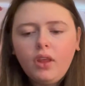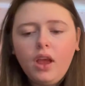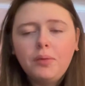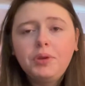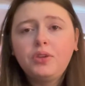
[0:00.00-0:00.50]

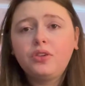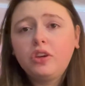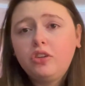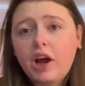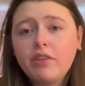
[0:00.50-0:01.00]
I'm used to
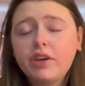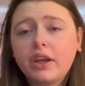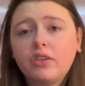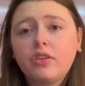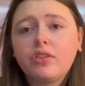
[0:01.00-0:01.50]

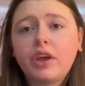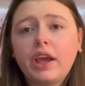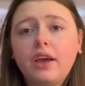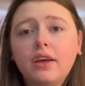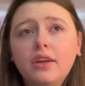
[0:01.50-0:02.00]
driving just
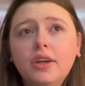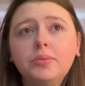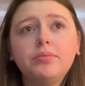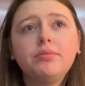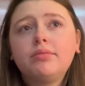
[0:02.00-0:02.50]
like
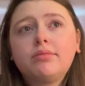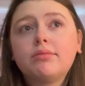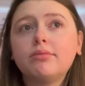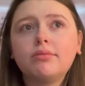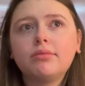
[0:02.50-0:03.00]

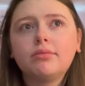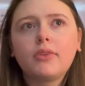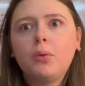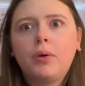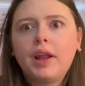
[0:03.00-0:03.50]

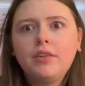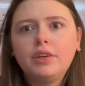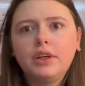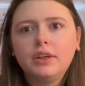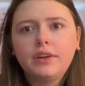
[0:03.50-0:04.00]

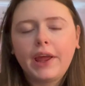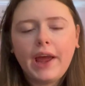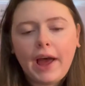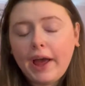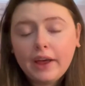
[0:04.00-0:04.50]
whatever they
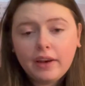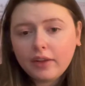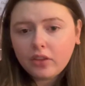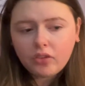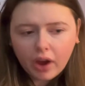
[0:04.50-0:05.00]
had
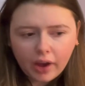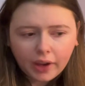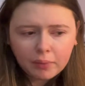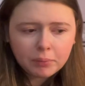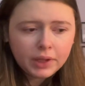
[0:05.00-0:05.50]
at the
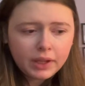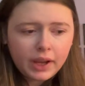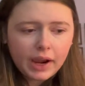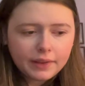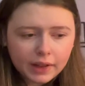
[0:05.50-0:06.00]
time.
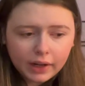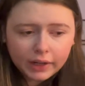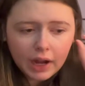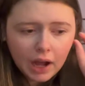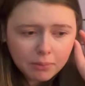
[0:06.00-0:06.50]
And then I
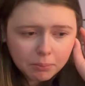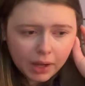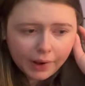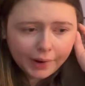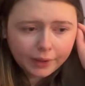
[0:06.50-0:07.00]
got
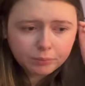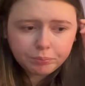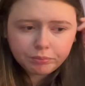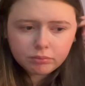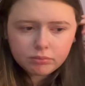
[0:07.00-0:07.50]
my
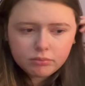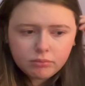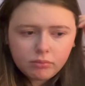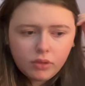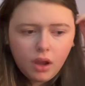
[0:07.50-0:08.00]

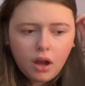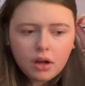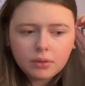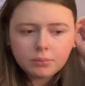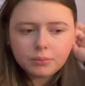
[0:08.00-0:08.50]

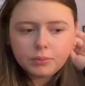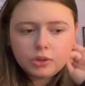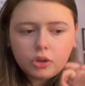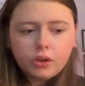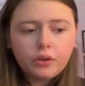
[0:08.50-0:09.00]

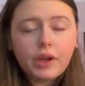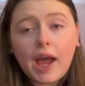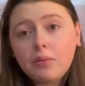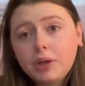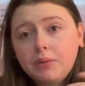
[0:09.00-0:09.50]
Toyota
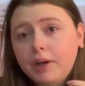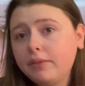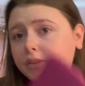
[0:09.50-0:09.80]
Camry when I was